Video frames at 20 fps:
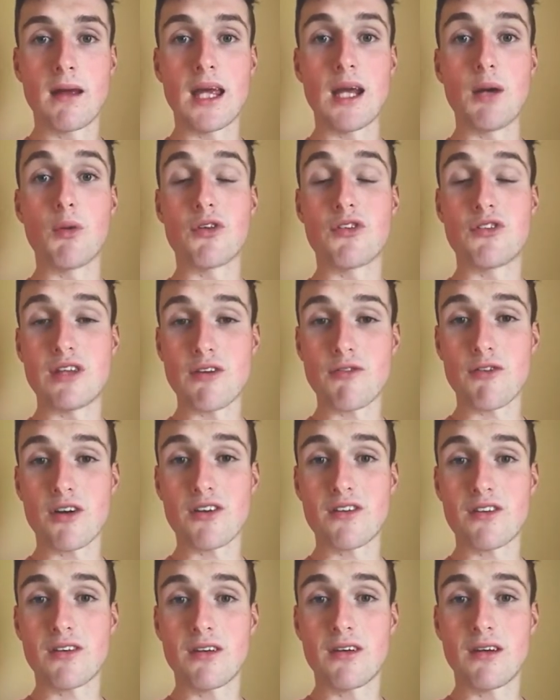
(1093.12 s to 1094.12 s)
It was
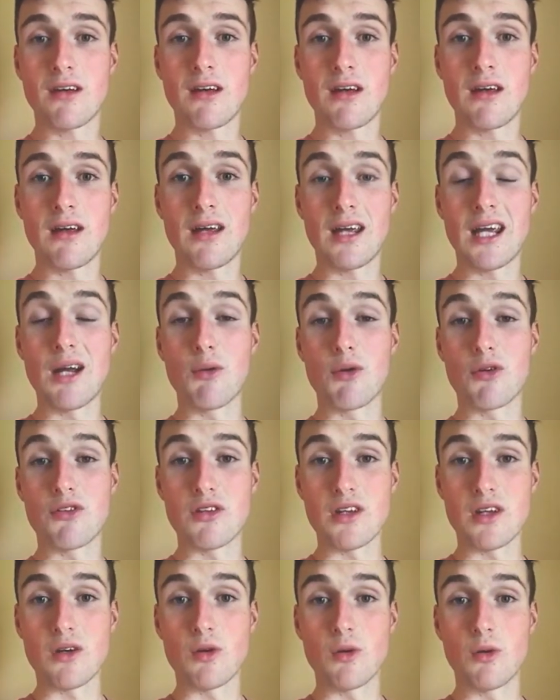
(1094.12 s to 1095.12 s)
different, it was
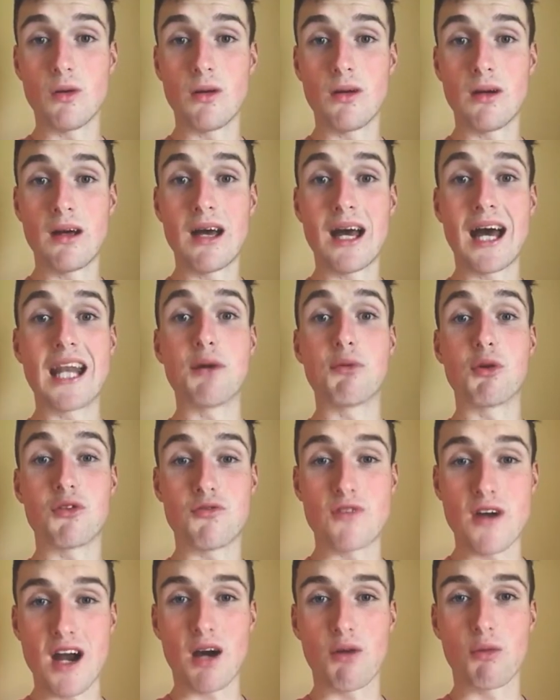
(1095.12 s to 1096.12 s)
new, and it was
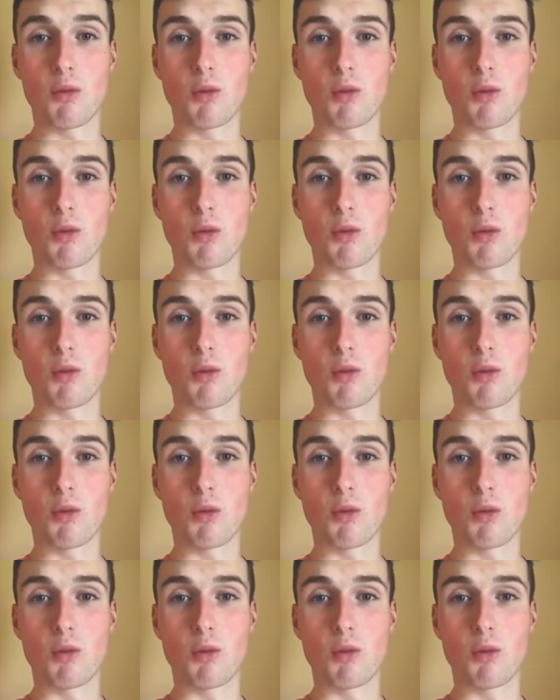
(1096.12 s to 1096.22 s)
very